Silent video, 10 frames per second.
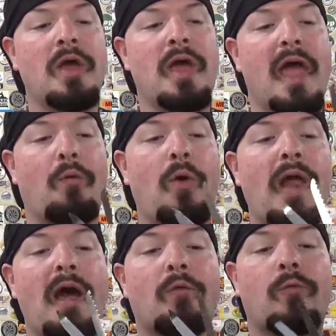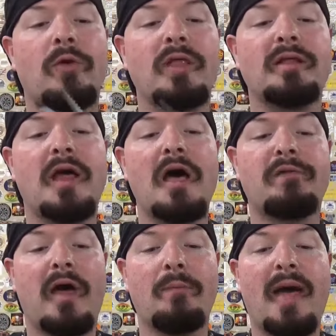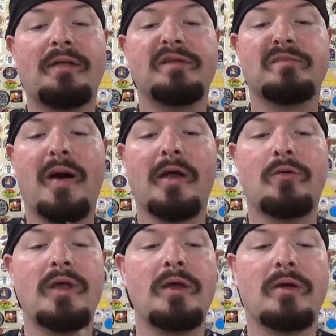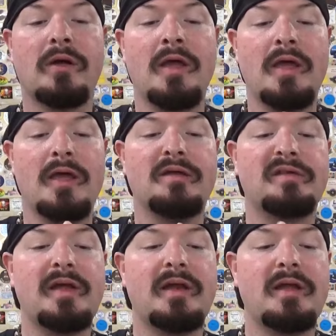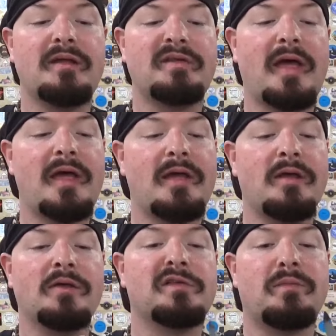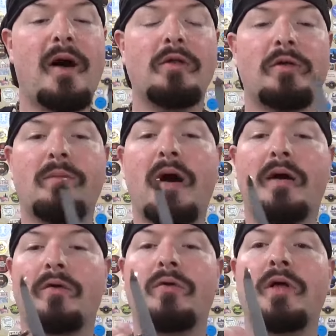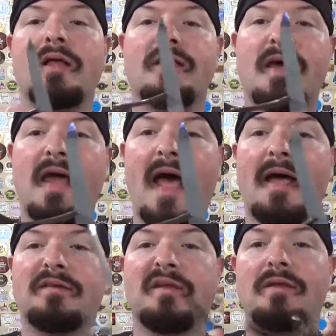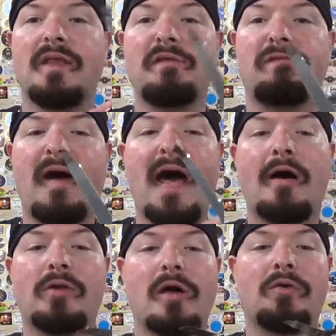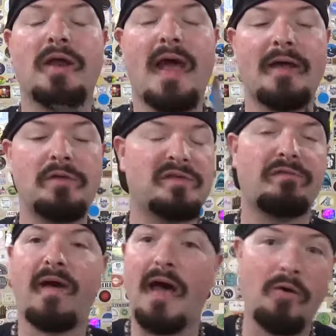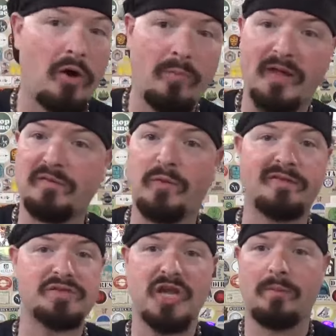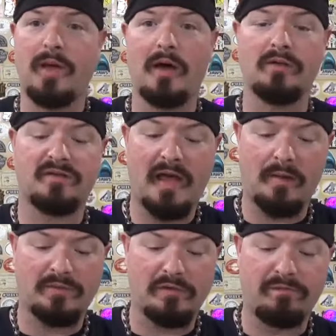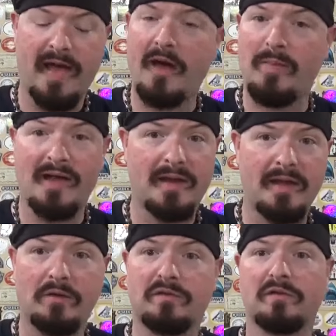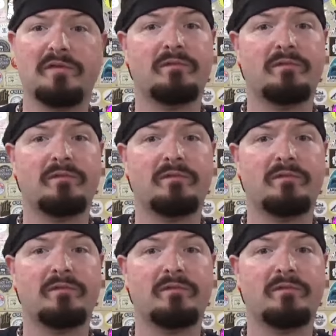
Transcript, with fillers: and what I really love about this model here is it is a smaller model that has the file on it. I use the file on my Swiss Champ all the time to file my nails or